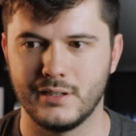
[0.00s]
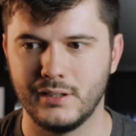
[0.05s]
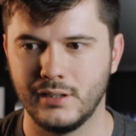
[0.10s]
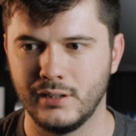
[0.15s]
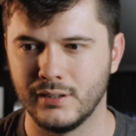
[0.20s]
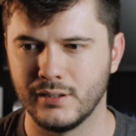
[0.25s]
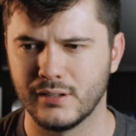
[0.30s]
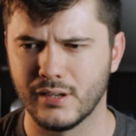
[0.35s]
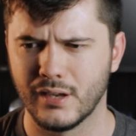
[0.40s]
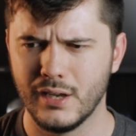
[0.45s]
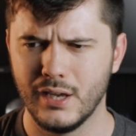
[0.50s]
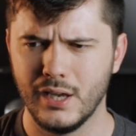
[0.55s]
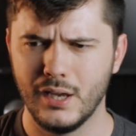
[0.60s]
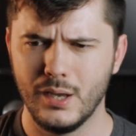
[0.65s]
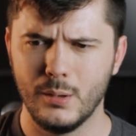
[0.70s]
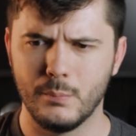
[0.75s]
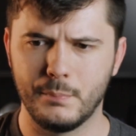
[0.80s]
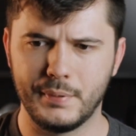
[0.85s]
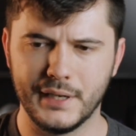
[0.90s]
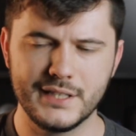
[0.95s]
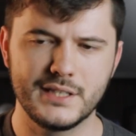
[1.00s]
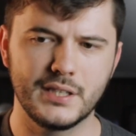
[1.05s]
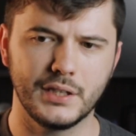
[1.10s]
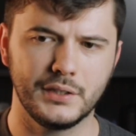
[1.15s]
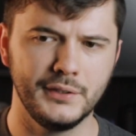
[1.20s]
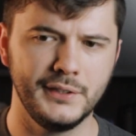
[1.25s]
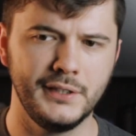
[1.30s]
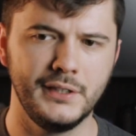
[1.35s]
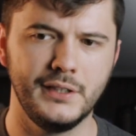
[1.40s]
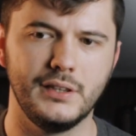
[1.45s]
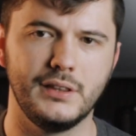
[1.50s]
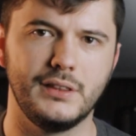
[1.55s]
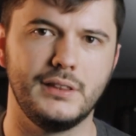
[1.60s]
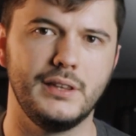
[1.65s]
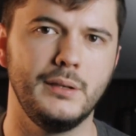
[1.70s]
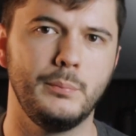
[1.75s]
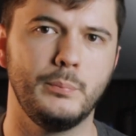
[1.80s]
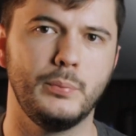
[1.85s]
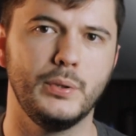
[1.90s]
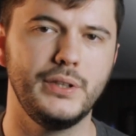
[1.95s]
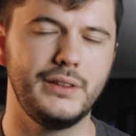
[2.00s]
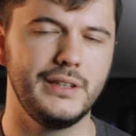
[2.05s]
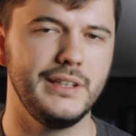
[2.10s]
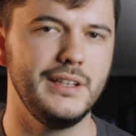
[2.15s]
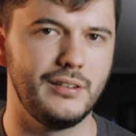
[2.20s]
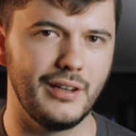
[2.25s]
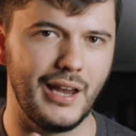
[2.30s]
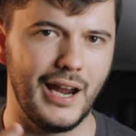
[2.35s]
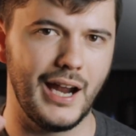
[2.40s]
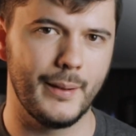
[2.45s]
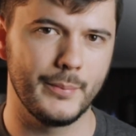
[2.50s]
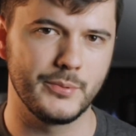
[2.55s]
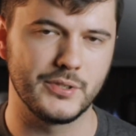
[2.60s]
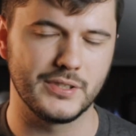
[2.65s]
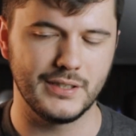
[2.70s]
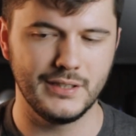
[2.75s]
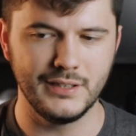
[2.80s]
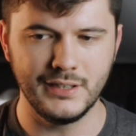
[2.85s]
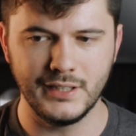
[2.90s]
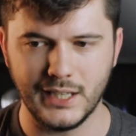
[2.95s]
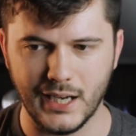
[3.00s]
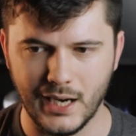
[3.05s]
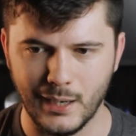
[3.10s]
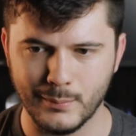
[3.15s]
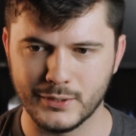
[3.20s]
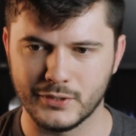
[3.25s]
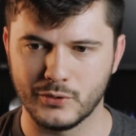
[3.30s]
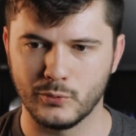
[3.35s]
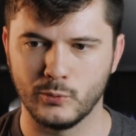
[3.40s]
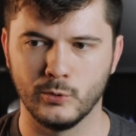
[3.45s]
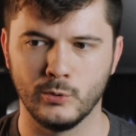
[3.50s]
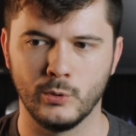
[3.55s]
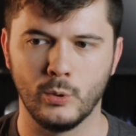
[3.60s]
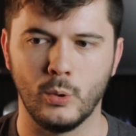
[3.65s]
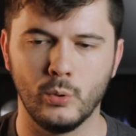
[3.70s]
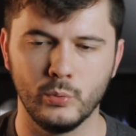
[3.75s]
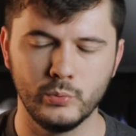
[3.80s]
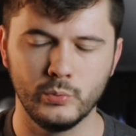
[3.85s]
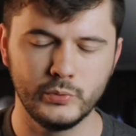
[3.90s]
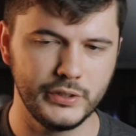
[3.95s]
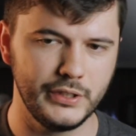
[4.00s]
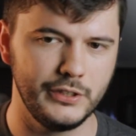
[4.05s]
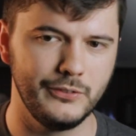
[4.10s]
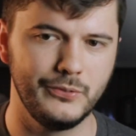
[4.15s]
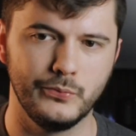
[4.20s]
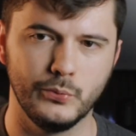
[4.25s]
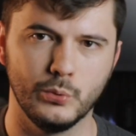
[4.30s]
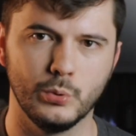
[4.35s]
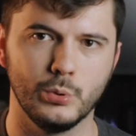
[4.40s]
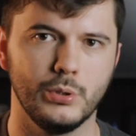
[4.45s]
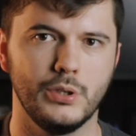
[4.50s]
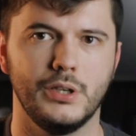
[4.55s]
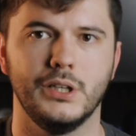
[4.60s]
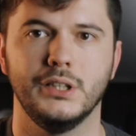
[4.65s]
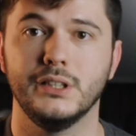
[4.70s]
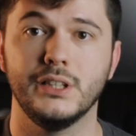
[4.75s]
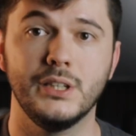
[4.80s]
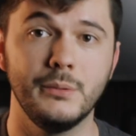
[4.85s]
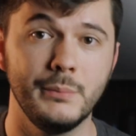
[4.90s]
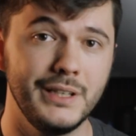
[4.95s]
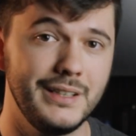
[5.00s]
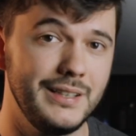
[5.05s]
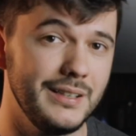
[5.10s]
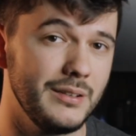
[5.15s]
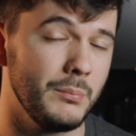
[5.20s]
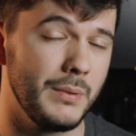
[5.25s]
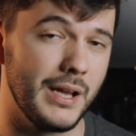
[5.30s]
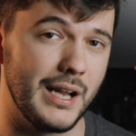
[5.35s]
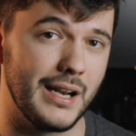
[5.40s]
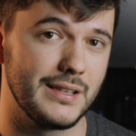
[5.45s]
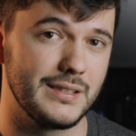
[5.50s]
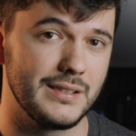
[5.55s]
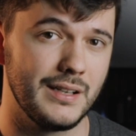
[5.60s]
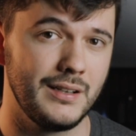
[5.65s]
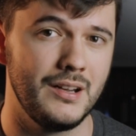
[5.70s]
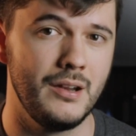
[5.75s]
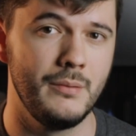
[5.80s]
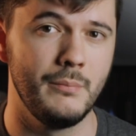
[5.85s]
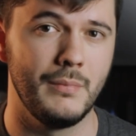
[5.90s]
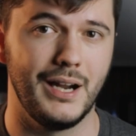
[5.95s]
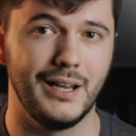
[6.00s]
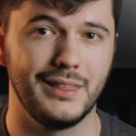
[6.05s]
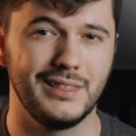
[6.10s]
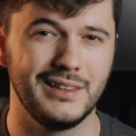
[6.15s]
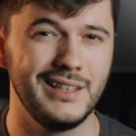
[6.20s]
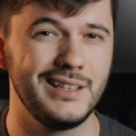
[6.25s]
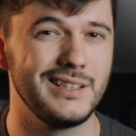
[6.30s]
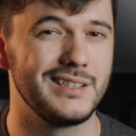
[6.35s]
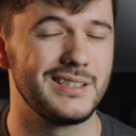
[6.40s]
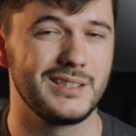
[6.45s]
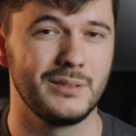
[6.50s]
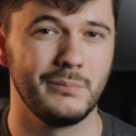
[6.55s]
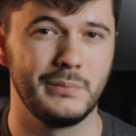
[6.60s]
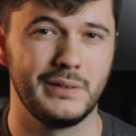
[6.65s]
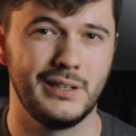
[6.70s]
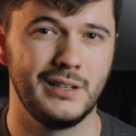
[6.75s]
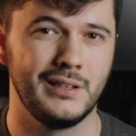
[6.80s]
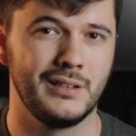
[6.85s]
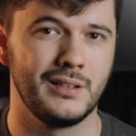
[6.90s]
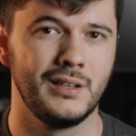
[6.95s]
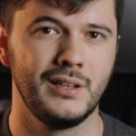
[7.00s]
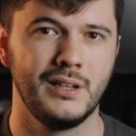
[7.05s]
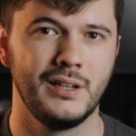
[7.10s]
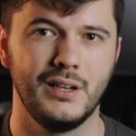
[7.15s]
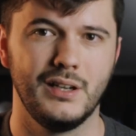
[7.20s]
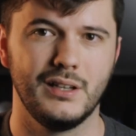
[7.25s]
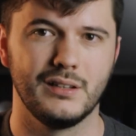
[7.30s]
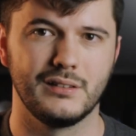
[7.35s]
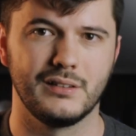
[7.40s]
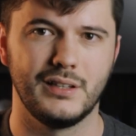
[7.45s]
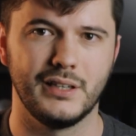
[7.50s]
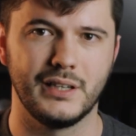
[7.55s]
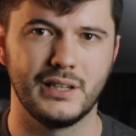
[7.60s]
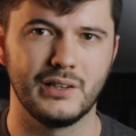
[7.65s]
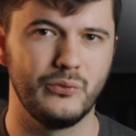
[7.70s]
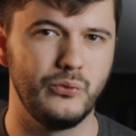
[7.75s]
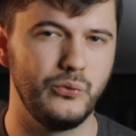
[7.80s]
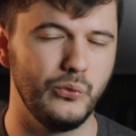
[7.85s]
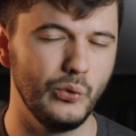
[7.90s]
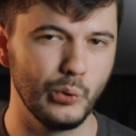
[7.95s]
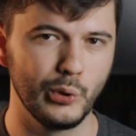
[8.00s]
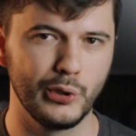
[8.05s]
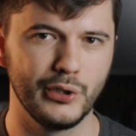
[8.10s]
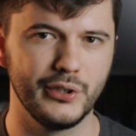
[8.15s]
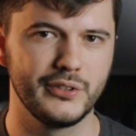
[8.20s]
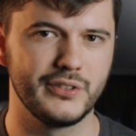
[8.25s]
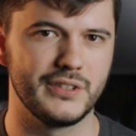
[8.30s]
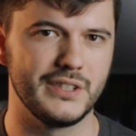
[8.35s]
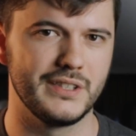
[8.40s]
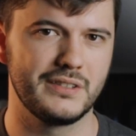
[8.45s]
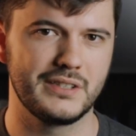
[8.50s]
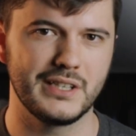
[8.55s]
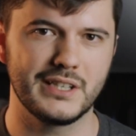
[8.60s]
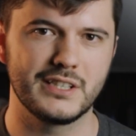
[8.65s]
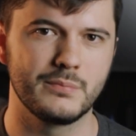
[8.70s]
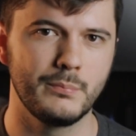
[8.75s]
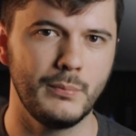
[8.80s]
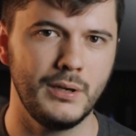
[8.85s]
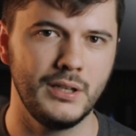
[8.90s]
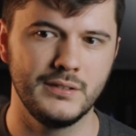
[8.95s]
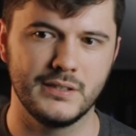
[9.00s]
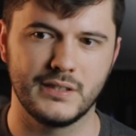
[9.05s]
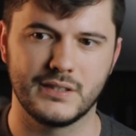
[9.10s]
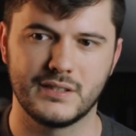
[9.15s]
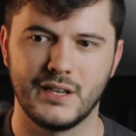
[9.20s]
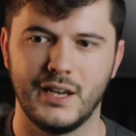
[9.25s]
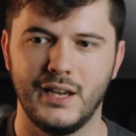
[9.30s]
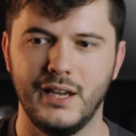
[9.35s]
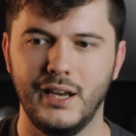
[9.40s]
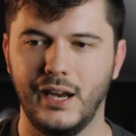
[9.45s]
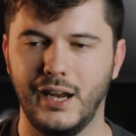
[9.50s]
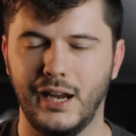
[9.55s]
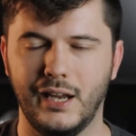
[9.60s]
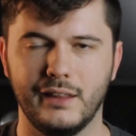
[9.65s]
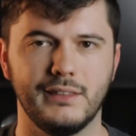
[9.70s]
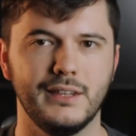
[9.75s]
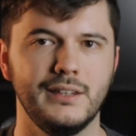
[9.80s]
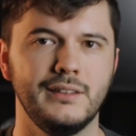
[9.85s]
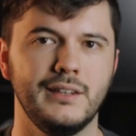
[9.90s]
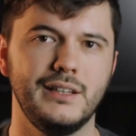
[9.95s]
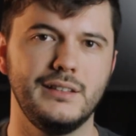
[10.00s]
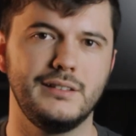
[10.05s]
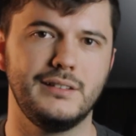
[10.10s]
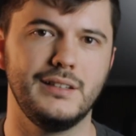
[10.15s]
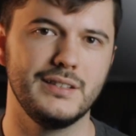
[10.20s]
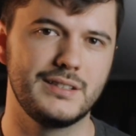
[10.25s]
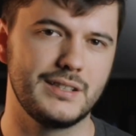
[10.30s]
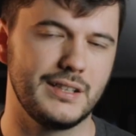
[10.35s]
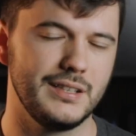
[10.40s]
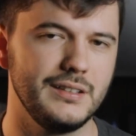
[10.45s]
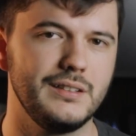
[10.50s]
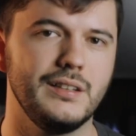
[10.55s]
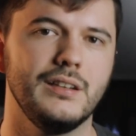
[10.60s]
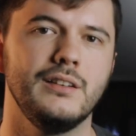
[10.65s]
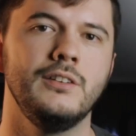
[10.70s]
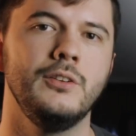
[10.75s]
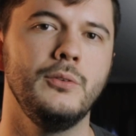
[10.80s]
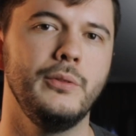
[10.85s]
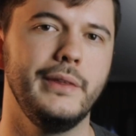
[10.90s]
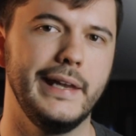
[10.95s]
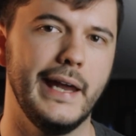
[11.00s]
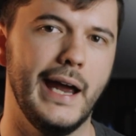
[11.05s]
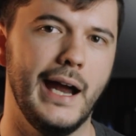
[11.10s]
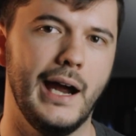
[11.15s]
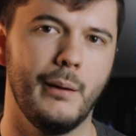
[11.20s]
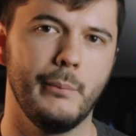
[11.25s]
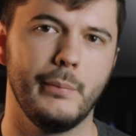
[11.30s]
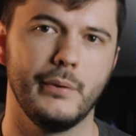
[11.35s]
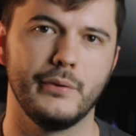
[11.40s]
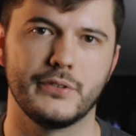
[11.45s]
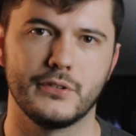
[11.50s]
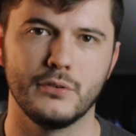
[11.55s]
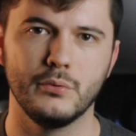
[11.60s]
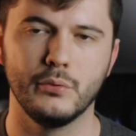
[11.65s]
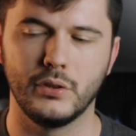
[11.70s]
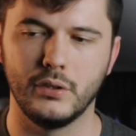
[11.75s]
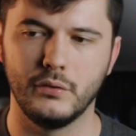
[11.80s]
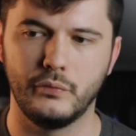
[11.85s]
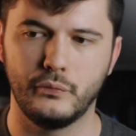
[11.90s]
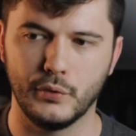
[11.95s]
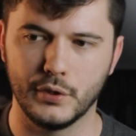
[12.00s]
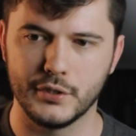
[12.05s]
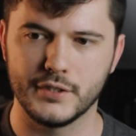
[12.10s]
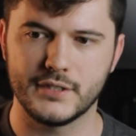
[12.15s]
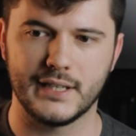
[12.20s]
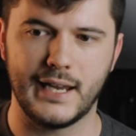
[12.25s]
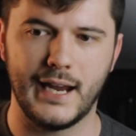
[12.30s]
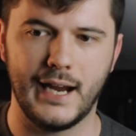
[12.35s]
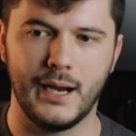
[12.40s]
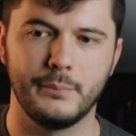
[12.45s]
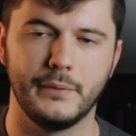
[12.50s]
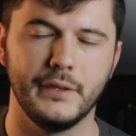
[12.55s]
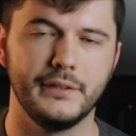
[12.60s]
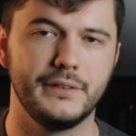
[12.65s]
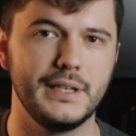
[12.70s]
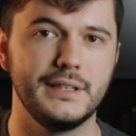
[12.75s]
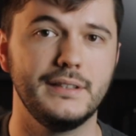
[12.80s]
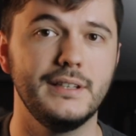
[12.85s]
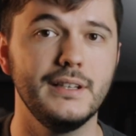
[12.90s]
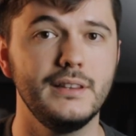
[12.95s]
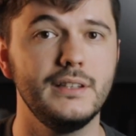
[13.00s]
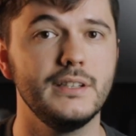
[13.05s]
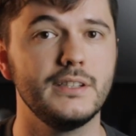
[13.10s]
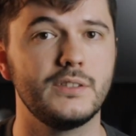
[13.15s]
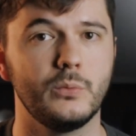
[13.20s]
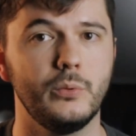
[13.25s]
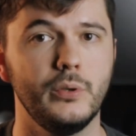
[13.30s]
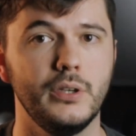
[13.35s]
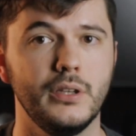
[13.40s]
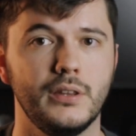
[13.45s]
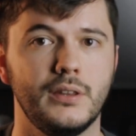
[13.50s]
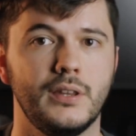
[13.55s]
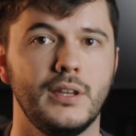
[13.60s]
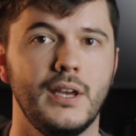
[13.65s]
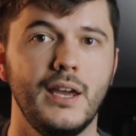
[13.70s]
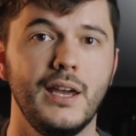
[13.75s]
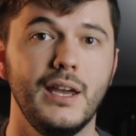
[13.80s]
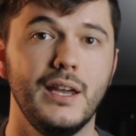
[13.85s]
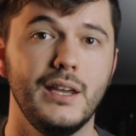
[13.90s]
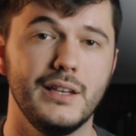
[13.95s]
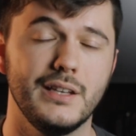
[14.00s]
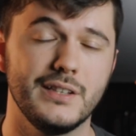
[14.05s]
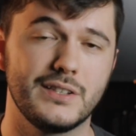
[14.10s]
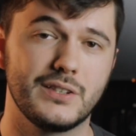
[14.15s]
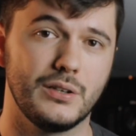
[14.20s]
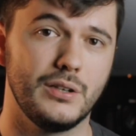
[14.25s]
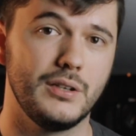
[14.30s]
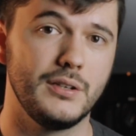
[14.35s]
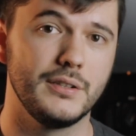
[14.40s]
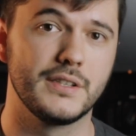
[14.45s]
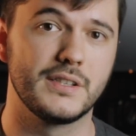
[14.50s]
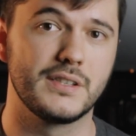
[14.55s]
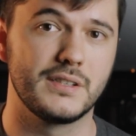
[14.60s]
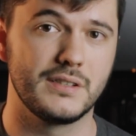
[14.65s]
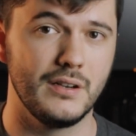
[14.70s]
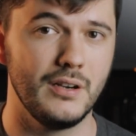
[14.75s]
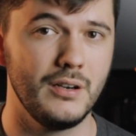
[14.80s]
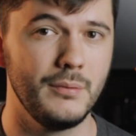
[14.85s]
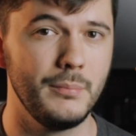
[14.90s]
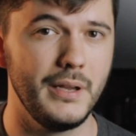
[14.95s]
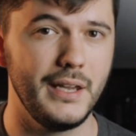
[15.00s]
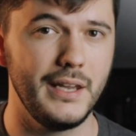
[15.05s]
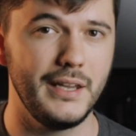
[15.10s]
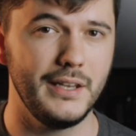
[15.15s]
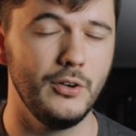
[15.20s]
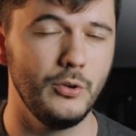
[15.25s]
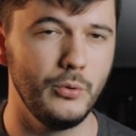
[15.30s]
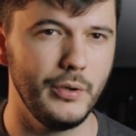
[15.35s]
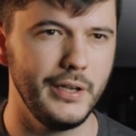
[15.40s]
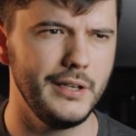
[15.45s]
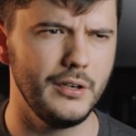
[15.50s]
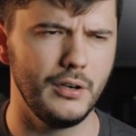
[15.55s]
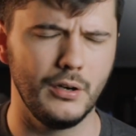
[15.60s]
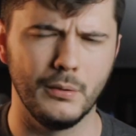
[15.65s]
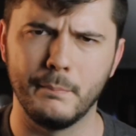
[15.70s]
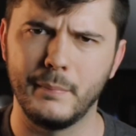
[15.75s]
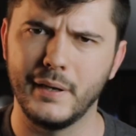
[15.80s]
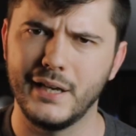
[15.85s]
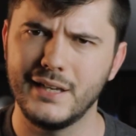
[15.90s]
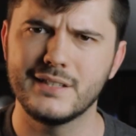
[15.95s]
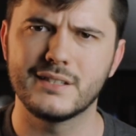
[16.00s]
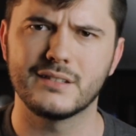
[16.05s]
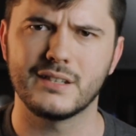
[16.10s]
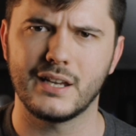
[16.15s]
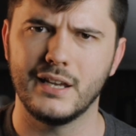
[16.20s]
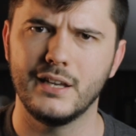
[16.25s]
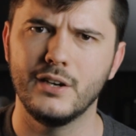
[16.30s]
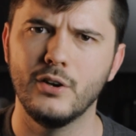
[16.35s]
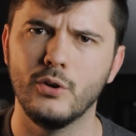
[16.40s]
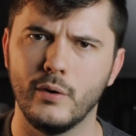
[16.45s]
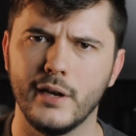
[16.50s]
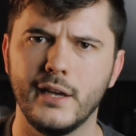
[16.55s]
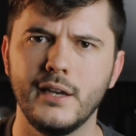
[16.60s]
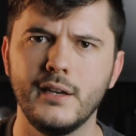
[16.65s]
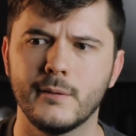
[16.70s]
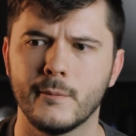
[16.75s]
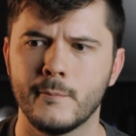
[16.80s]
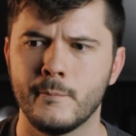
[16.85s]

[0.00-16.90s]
And basically they put these apps in the App Store only for a limited amount of time. I think it's something like 4 to 6 months, and then they discontinue the app. So the first app that they did this with is called Sub 808 or Bass 808.